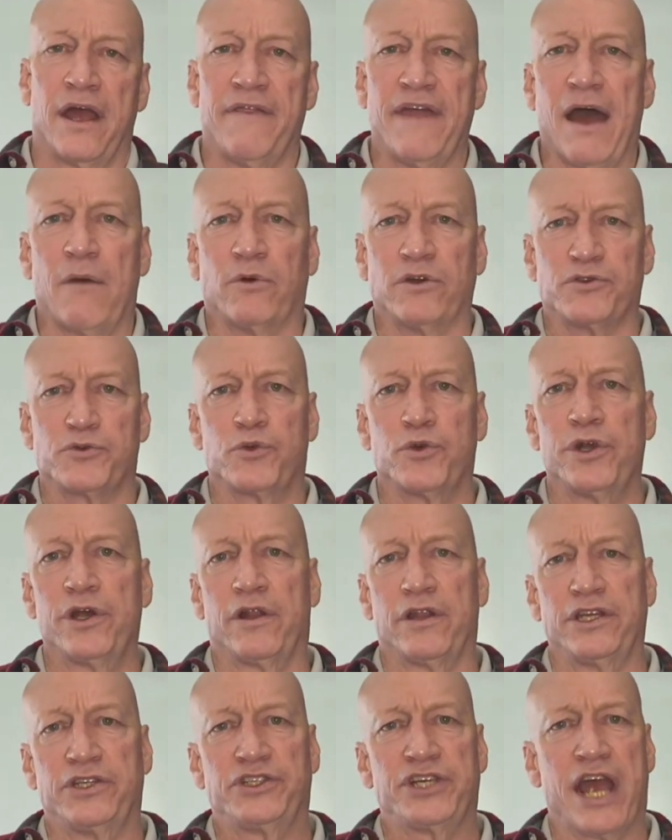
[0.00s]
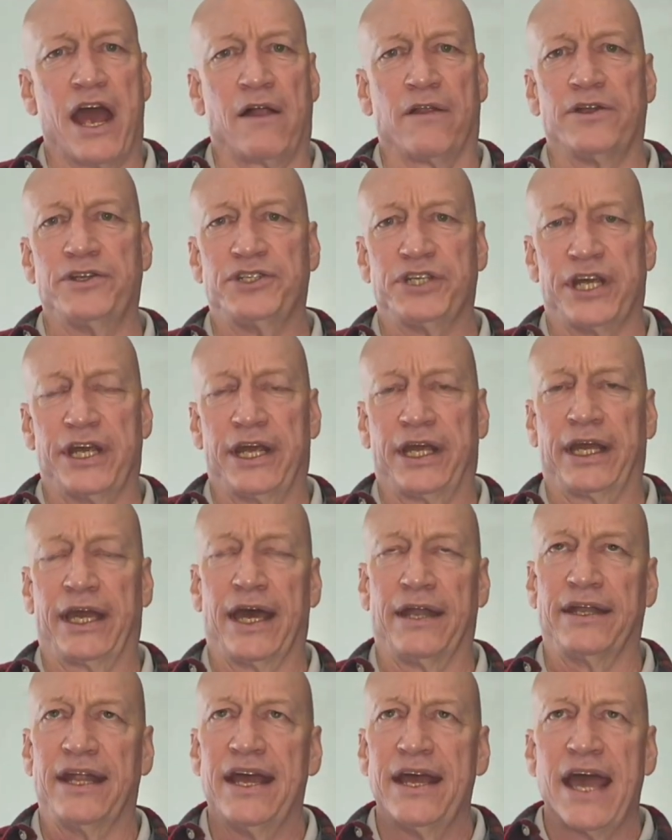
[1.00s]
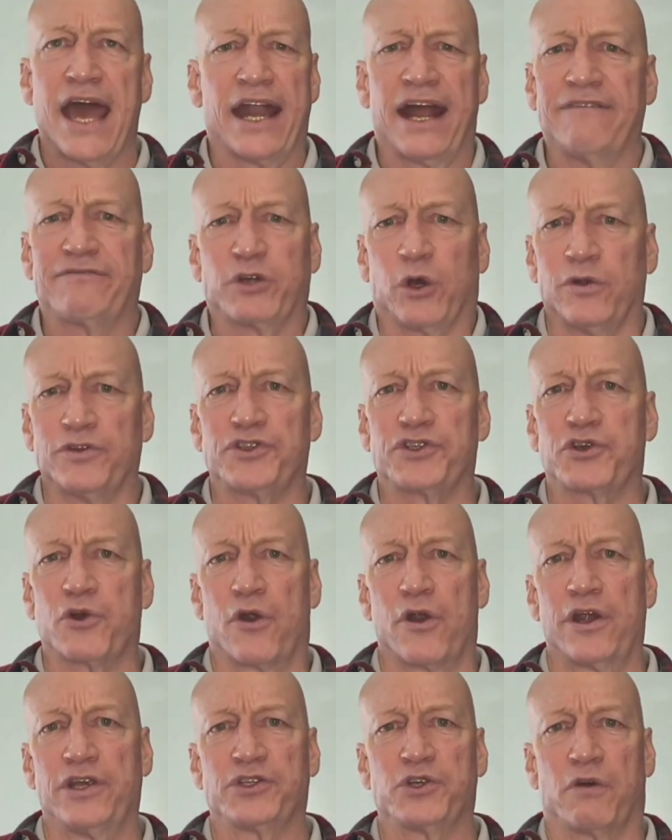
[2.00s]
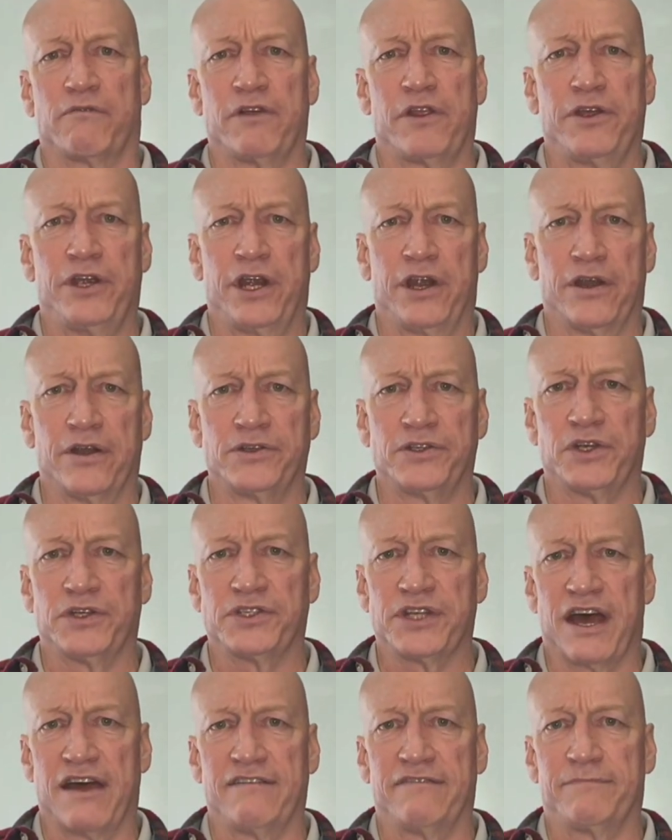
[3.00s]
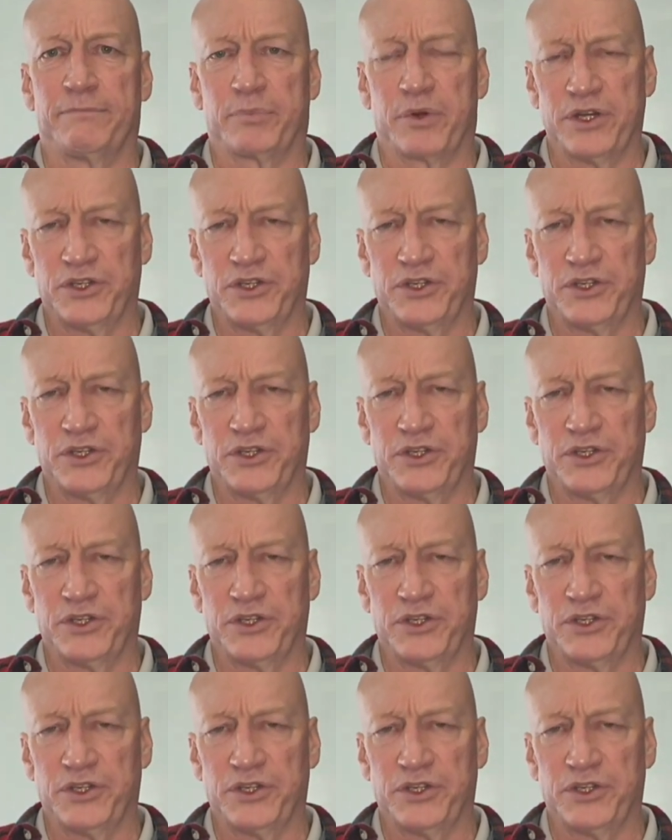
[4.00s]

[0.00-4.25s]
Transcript: And that was really challenging. And I've told stories over the years as I've